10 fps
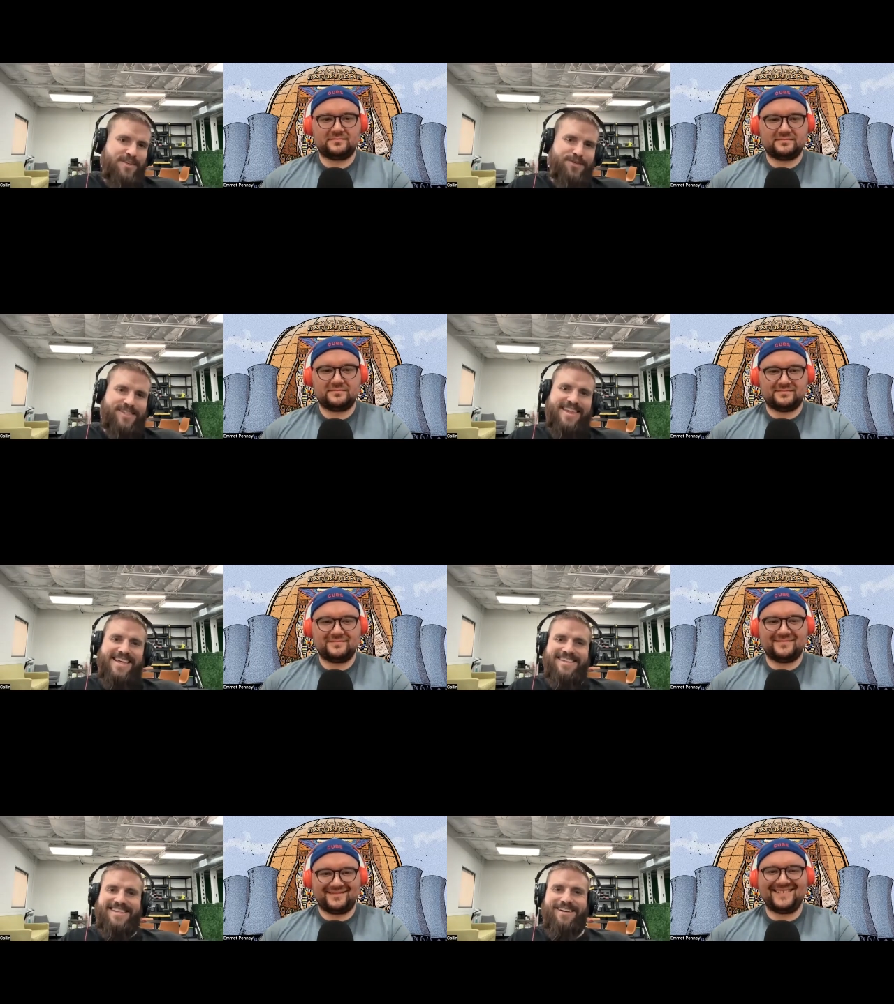Speaker 1: use the
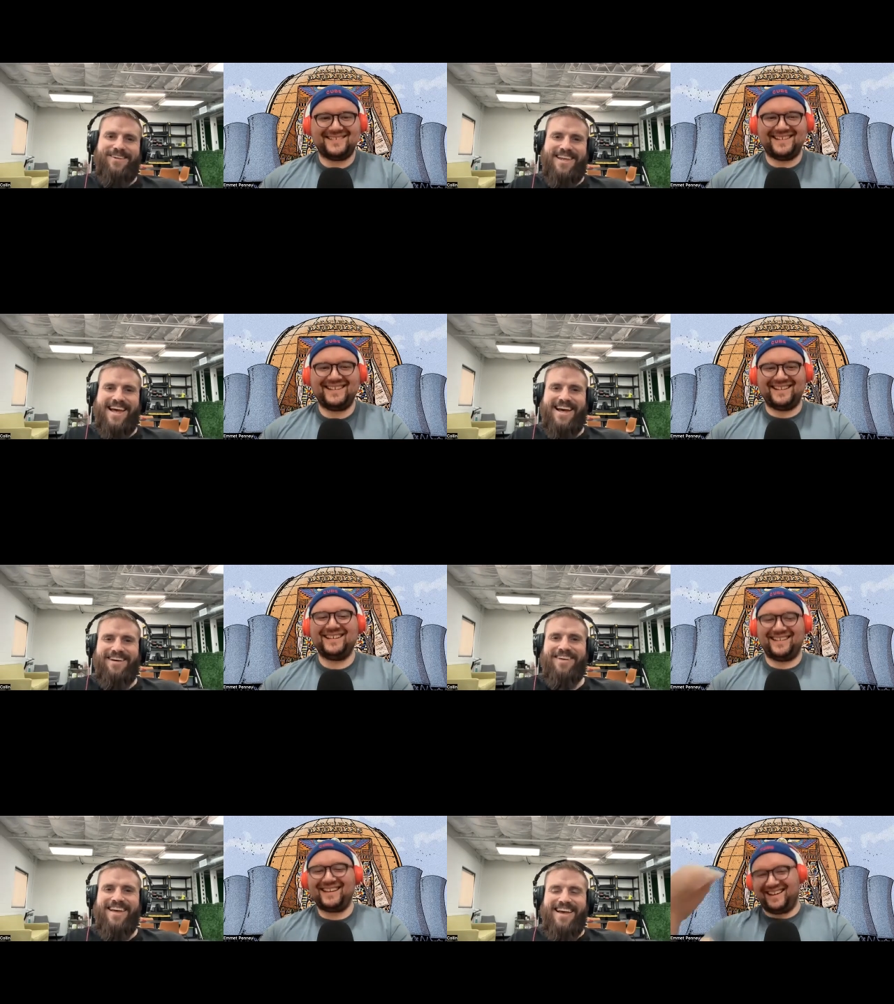things that we
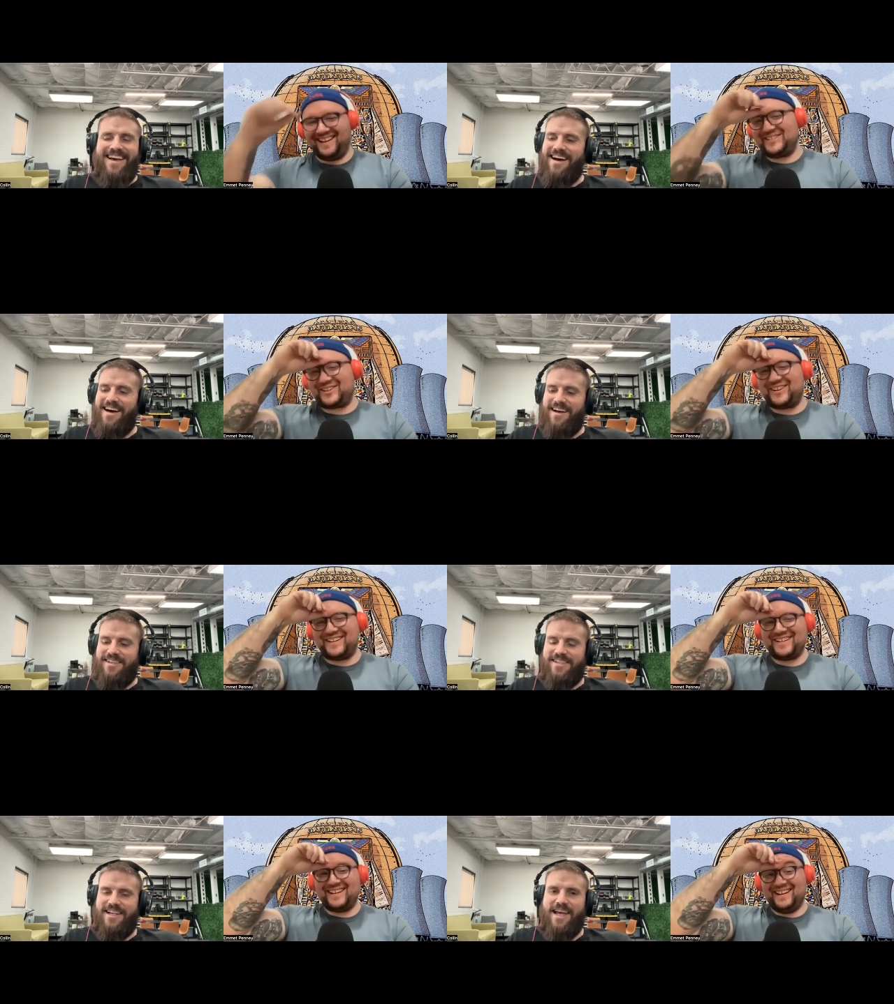have yeah, uh, sure,
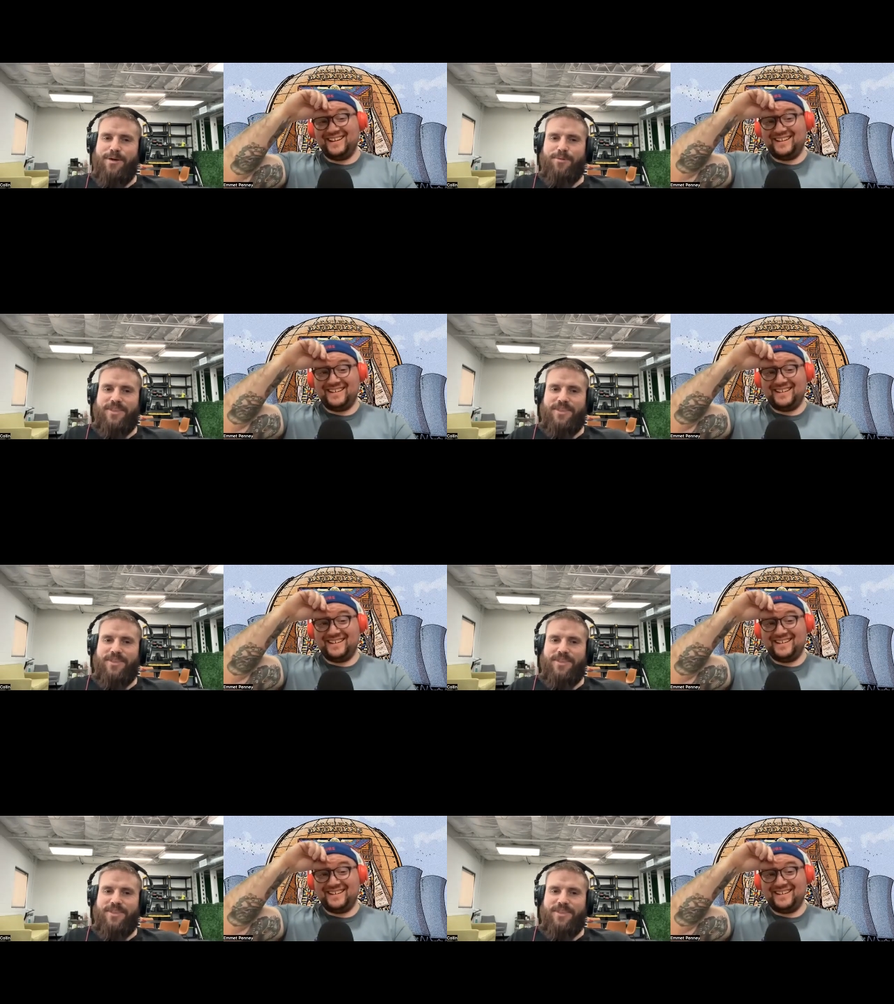uh, today yeah.